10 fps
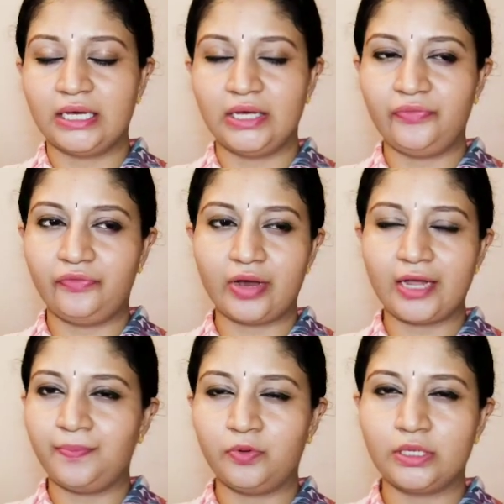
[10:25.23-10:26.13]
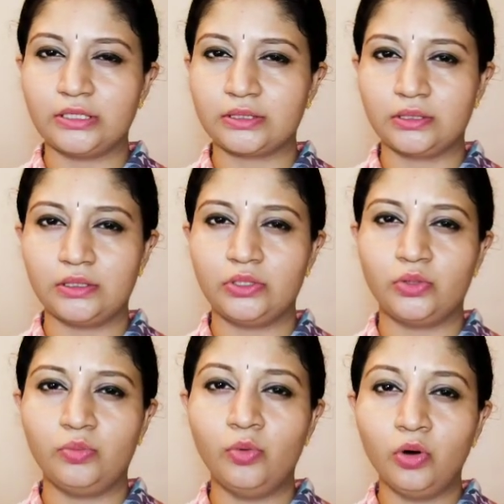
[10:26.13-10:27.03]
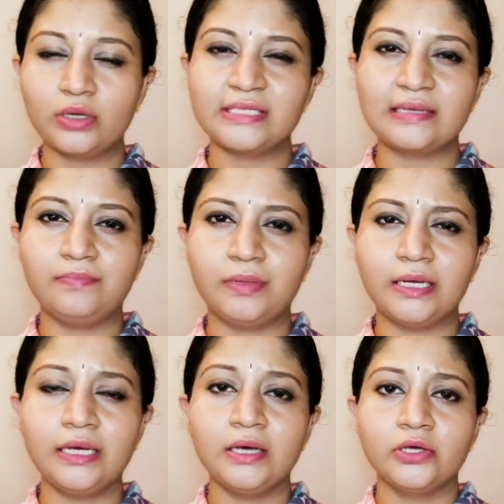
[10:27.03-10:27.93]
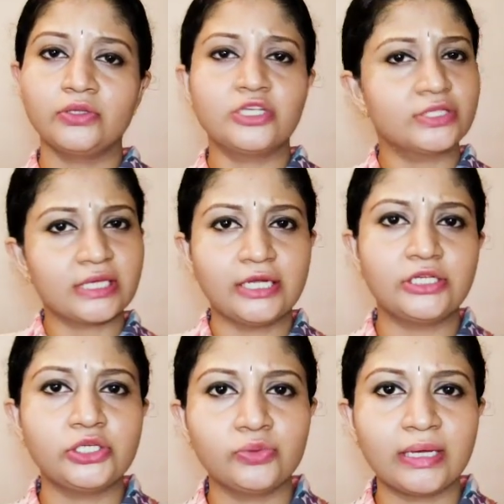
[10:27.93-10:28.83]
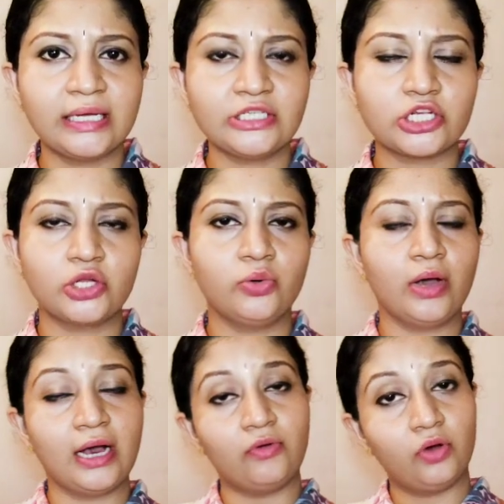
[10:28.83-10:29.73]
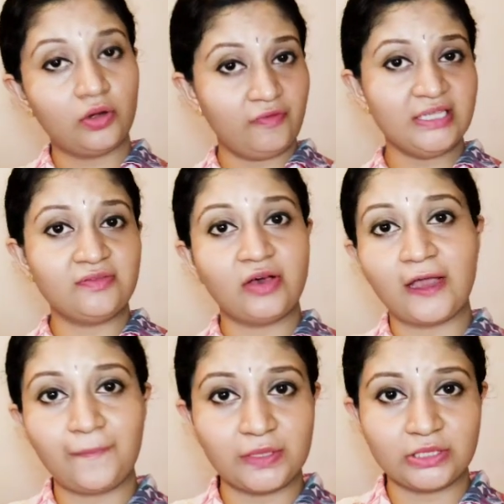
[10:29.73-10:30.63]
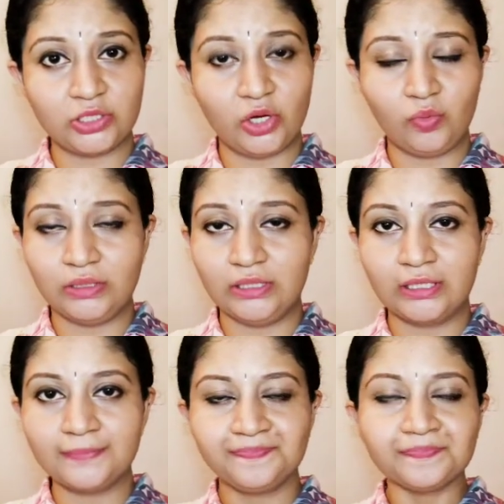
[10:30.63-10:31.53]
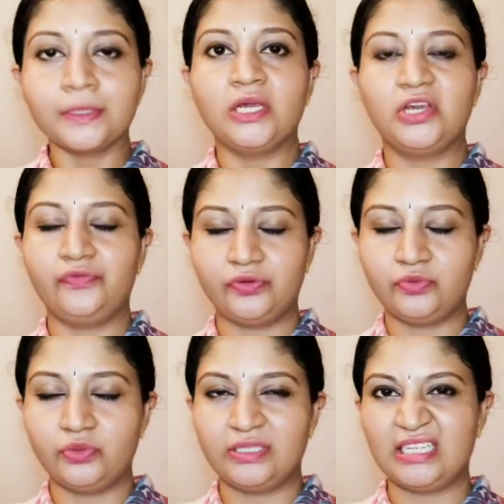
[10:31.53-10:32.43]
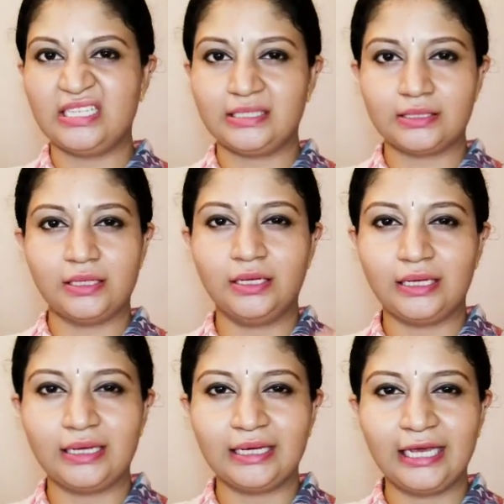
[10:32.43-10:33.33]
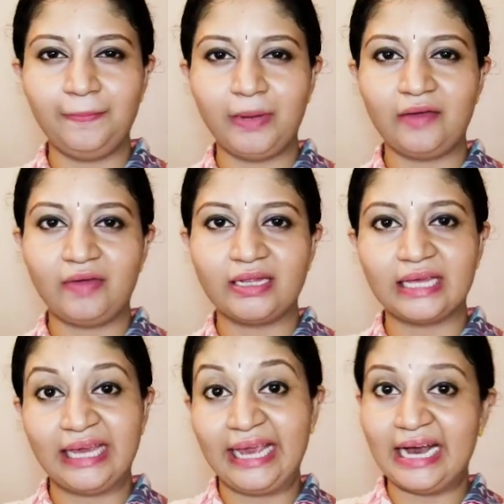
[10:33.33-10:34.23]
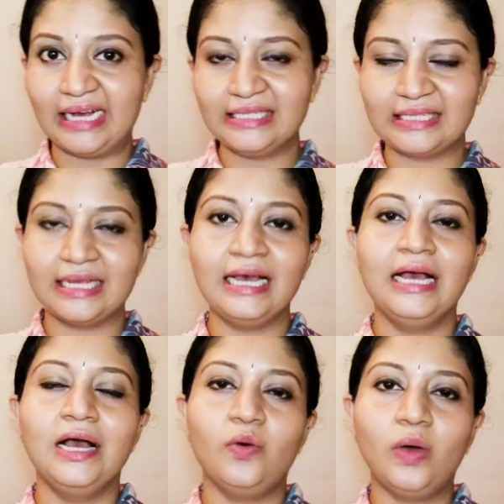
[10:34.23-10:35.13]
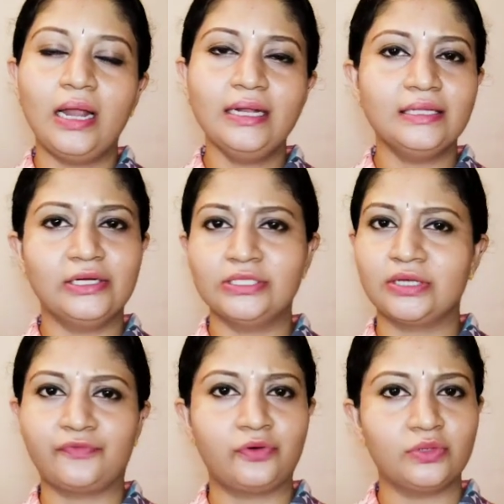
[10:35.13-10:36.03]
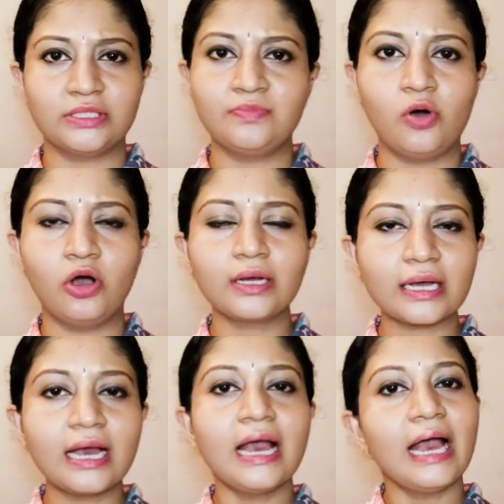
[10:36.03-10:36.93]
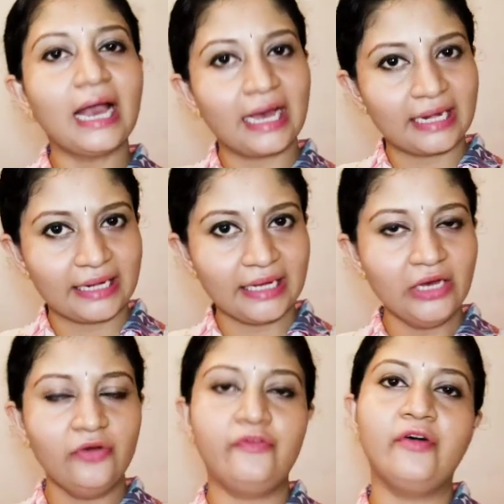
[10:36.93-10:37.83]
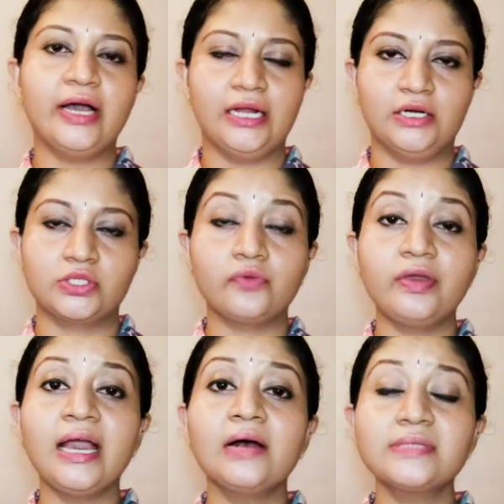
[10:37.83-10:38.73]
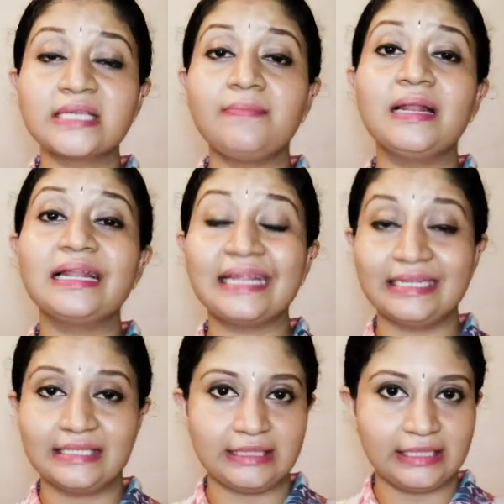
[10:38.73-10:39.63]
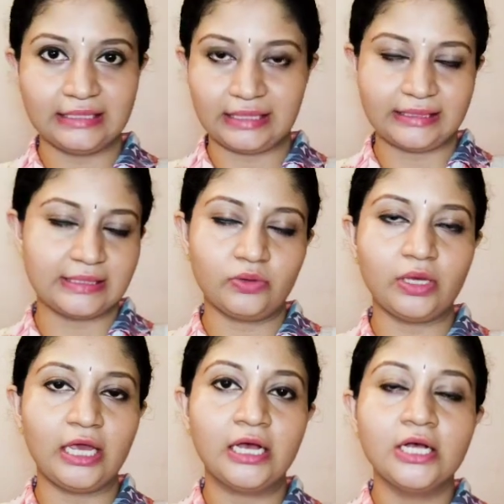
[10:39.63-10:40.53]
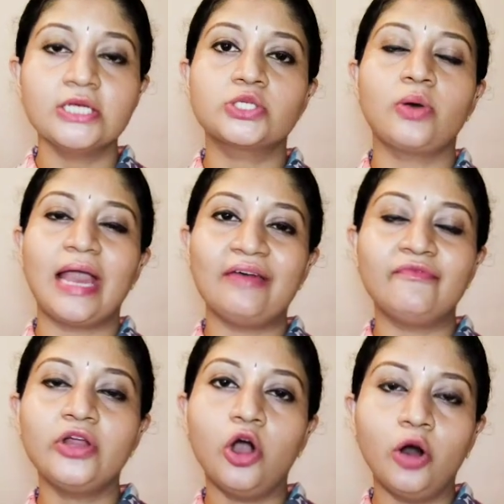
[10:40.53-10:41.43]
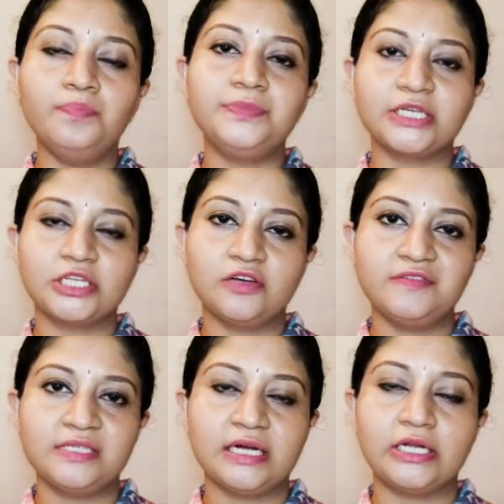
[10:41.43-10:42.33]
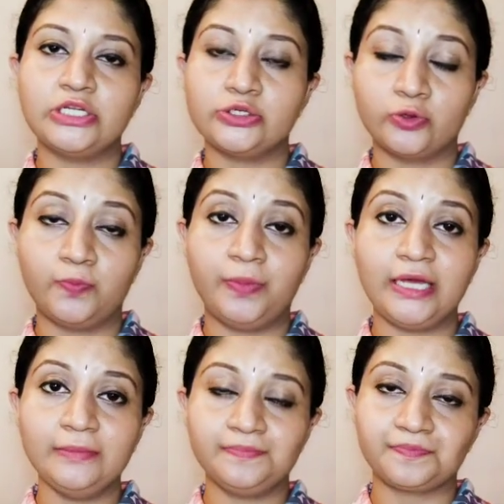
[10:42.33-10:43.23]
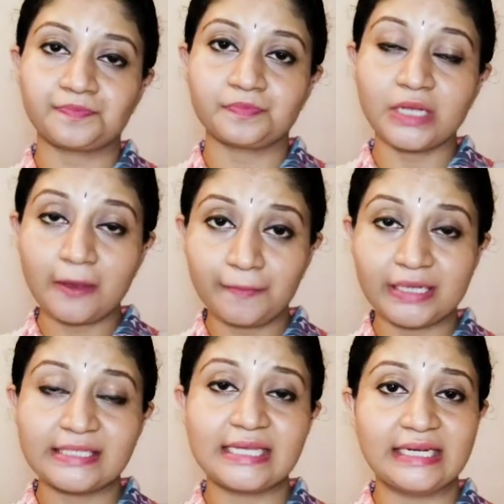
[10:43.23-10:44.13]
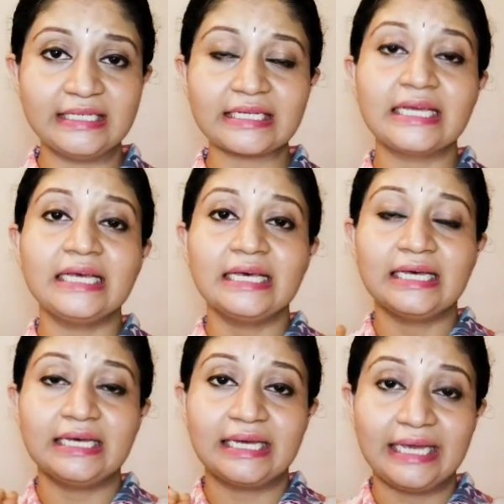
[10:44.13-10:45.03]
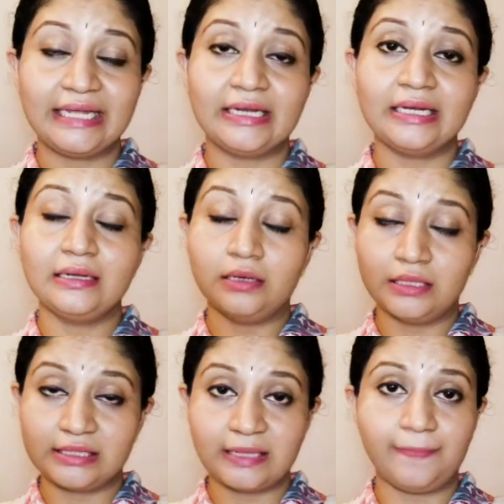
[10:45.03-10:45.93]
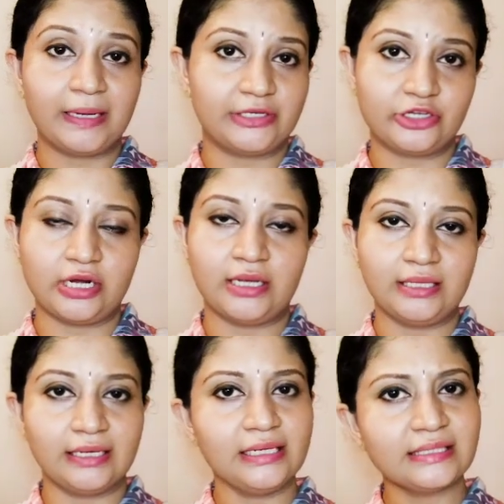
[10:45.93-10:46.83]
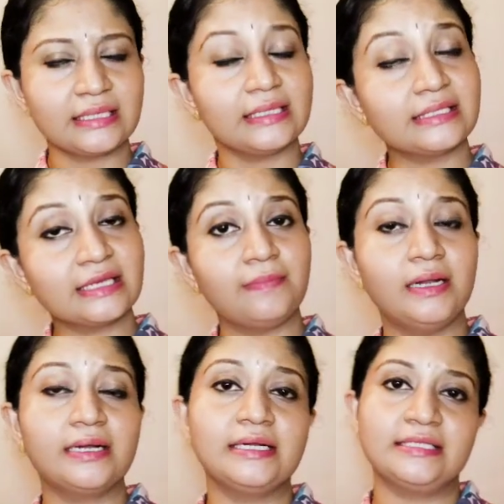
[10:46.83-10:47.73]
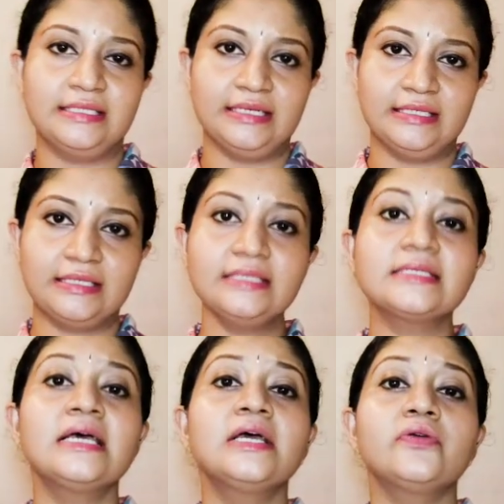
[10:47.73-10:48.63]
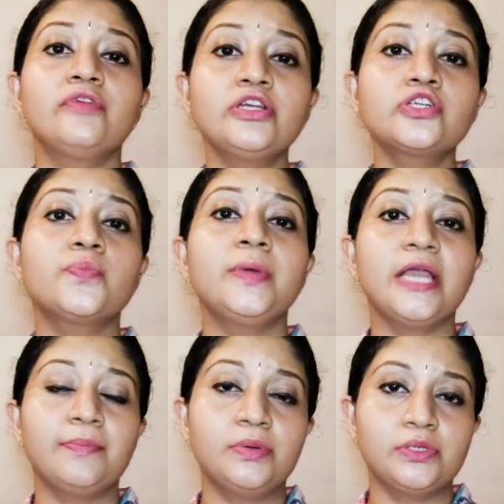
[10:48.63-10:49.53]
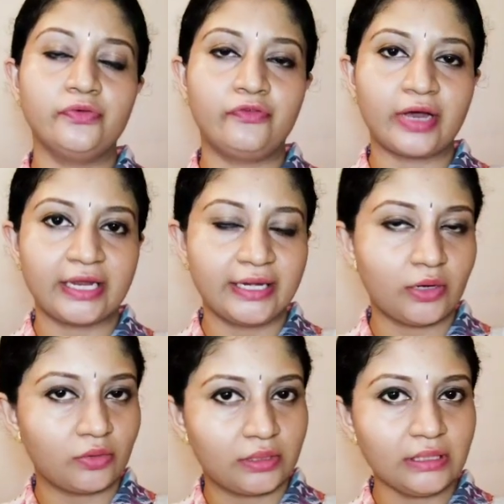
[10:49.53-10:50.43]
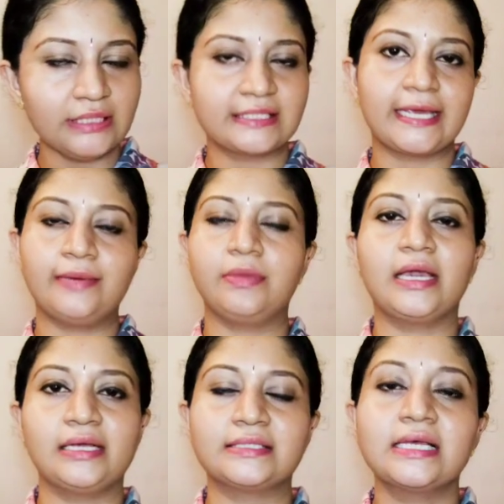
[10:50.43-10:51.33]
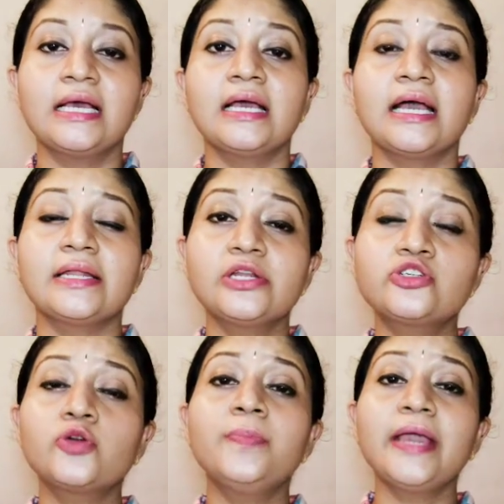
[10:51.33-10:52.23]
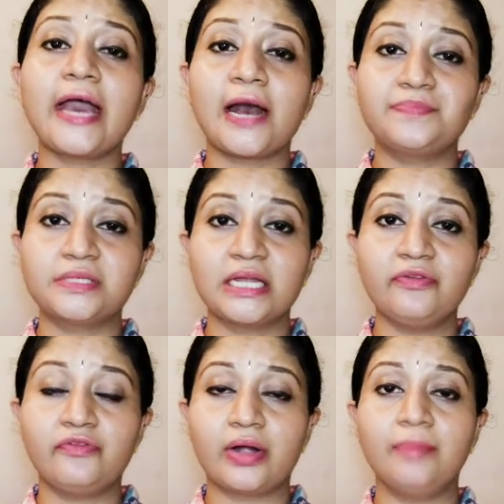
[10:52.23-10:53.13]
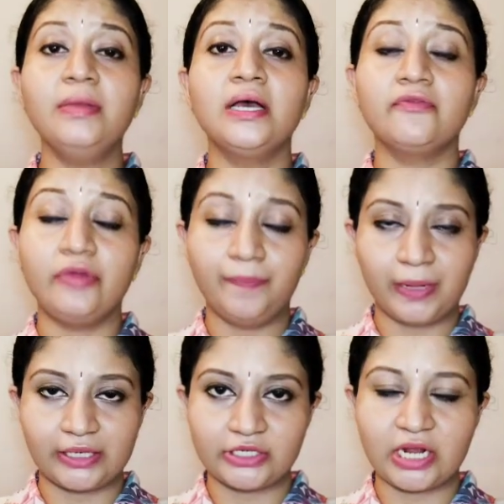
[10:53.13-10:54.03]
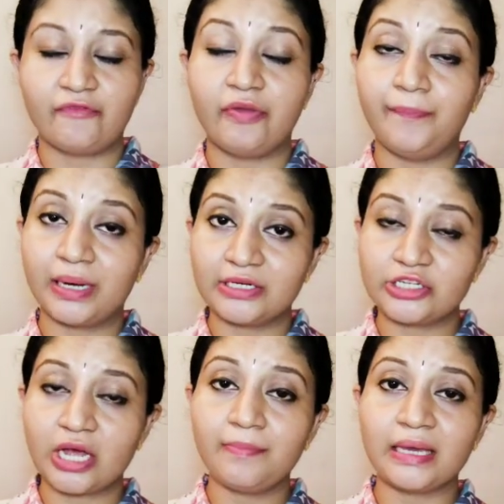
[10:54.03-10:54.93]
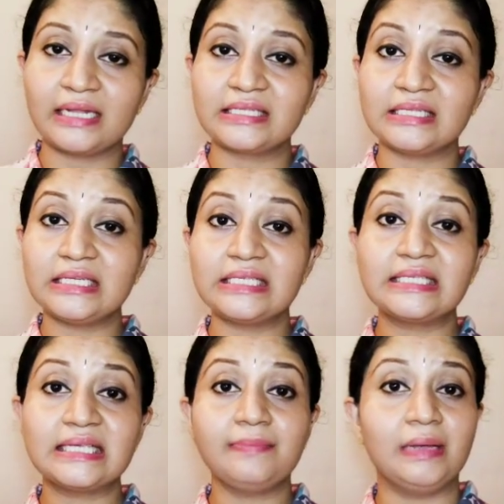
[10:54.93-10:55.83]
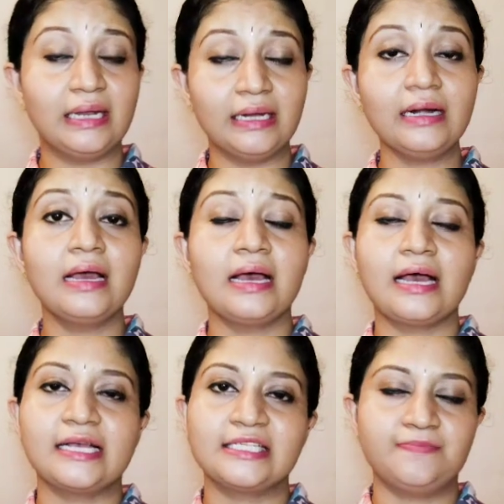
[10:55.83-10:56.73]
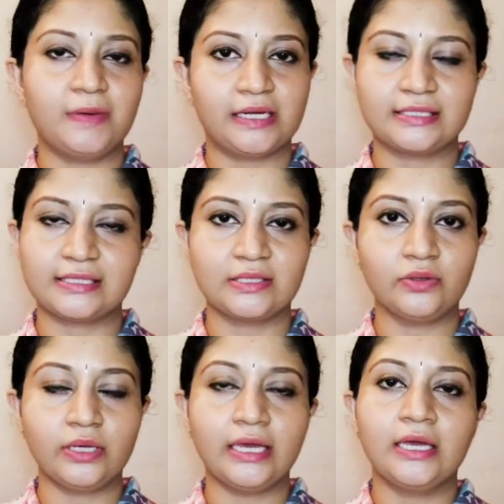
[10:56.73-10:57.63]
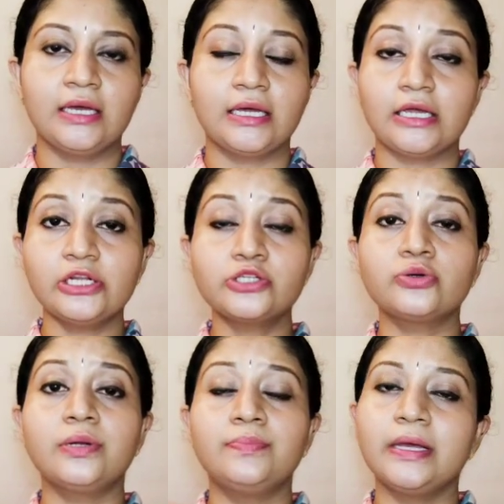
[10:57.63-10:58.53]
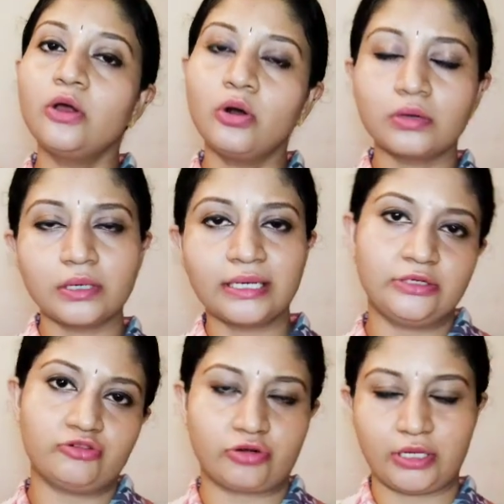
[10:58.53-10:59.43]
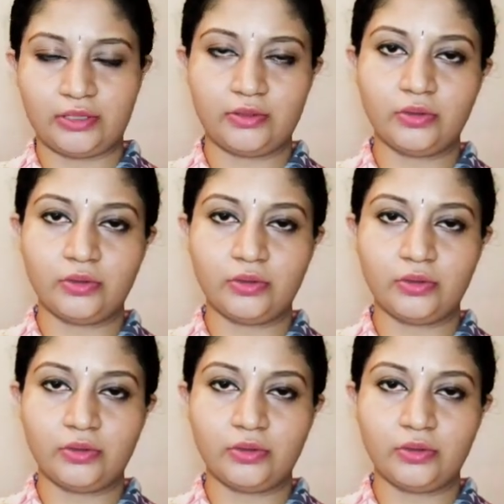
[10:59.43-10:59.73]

If I put it, more simply, you just get into a kitchen, you have always fire present over there. If you just keep away the gas, well, there is of course smoke and fire. So we have similar instances. Okay, so every object of study should be present in sapaksha, that is in the similar instances. We should be able to find out the same case, and it should be absent from vipaksha. Vipaksha means dissimilar aspects. Okay, it shouldn't be contradictory.